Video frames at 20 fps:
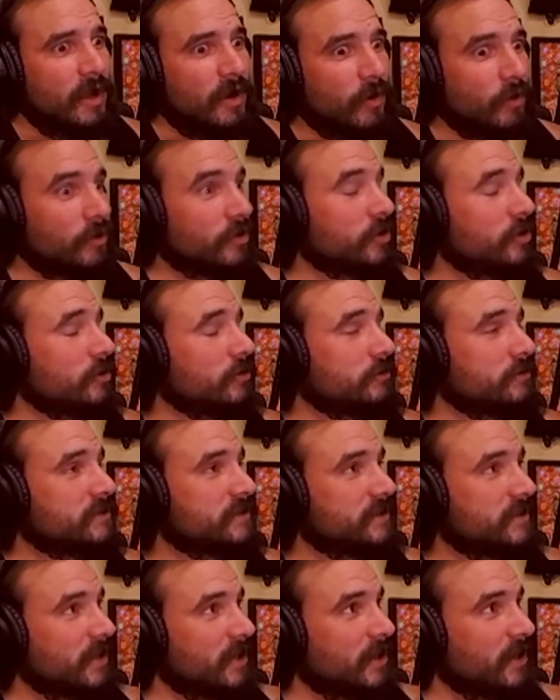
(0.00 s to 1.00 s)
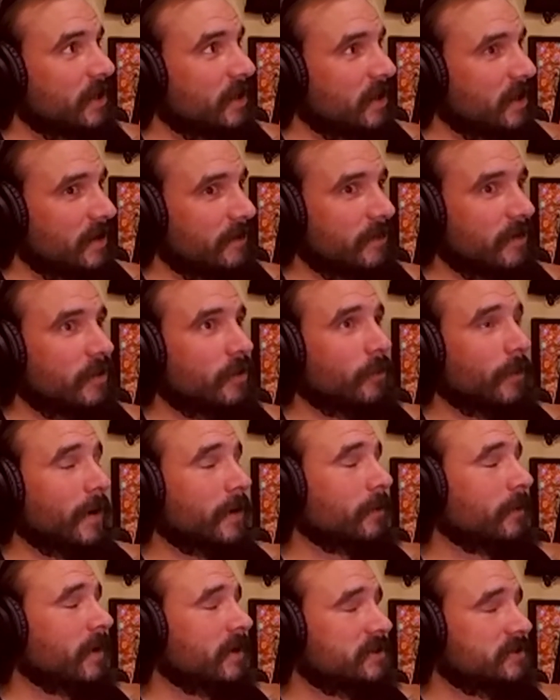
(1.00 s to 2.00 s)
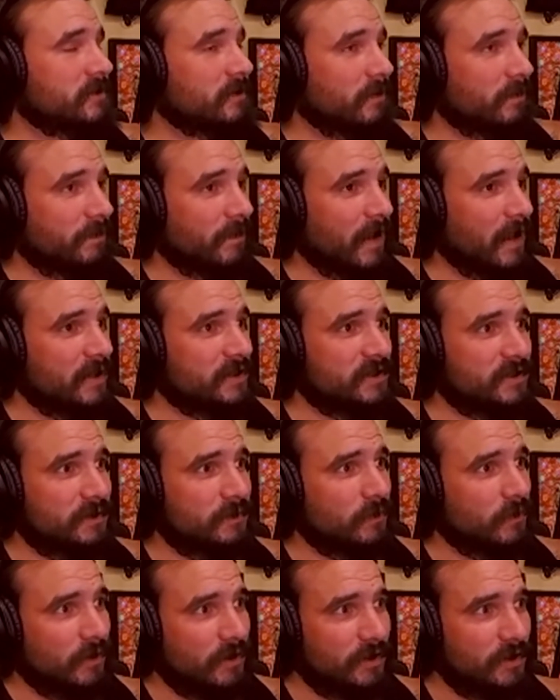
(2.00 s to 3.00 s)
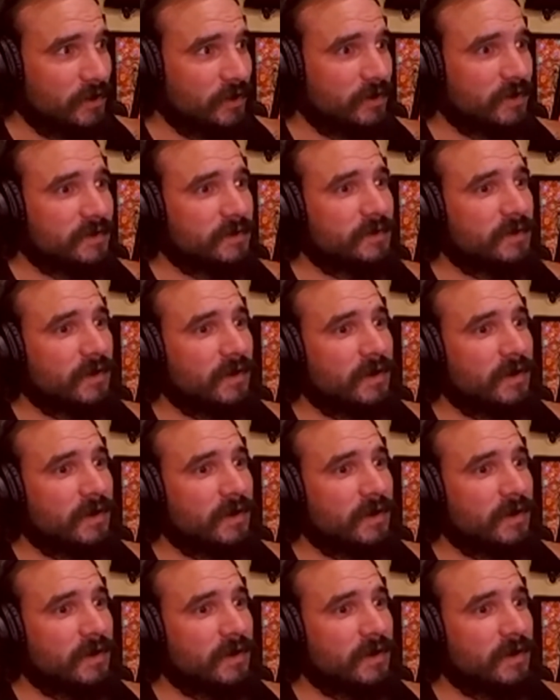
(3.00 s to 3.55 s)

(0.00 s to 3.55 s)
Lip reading: or use, even in the recreational fashion, what you could